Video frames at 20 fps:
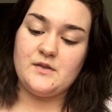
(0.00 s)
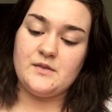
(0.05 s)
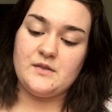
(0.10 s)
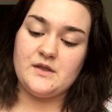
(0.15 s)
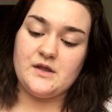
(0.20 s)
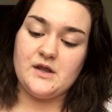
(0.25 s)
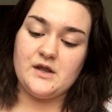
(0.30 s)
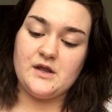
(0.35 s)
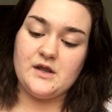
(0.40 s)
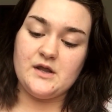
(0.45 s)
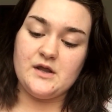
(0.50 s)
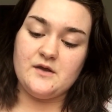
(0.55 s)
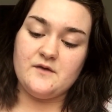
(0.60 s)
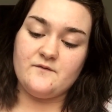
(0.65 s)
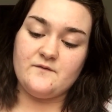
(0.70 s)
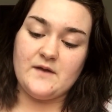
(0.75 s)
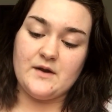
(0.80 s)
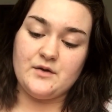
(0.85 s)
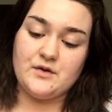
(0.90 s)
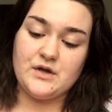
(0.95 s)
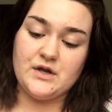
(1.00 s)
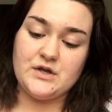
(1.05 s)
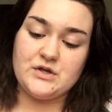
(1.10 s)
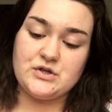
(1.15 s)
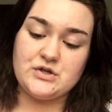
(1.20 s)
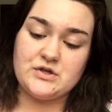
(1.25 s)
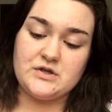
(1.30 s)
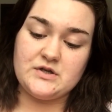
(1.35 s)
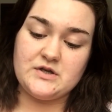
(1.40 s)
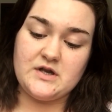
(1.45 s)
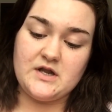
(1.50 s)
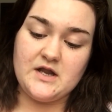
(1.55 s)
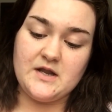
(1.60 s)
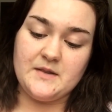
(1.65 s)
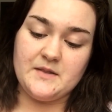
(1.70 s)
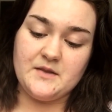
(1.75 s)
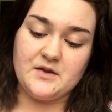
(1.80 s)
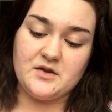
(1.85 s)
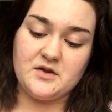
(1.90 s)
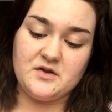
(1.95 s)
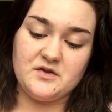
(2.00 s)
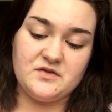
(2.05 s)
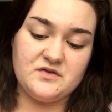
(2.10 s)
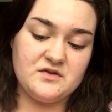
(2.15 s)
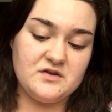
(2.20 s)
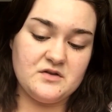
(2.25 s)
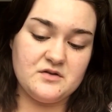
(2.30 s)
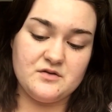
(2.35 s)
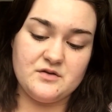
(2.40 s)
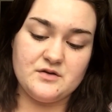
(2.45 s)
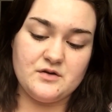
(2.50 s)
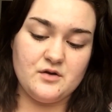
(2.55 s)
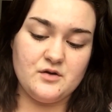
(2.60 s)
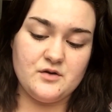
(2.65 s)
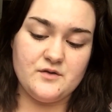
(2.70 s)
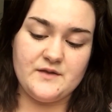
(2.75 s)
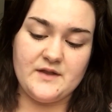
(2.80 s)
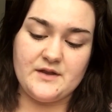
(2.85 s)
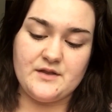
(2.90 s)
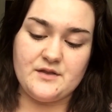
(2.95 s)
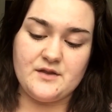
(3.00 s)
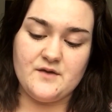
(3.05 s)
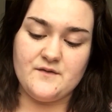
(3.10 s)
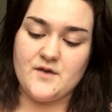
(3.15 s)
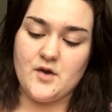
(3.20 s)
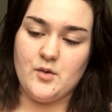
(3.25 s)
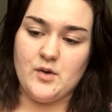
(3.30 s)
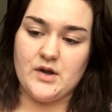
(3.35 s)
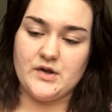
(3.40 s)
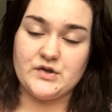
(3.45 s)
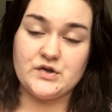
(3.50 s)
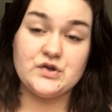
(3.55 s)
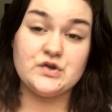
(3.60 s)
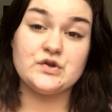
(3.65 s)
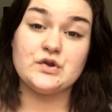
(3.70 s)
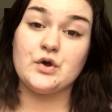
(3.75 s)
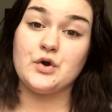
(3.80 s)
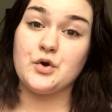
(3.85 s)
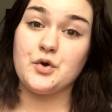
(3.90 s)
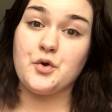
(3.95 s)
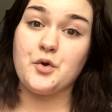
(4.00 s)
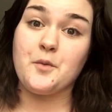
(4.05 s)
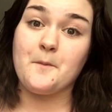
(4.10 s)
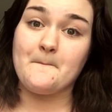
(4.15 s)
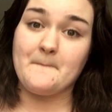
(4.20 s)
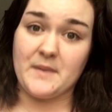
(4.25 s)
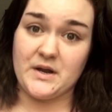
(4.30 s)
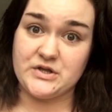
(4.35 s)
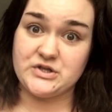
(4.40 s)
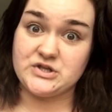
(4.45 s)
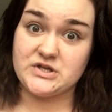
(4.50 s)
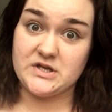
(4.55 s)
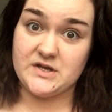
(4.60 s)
the foundation and the concealer and all of that stuff go on so much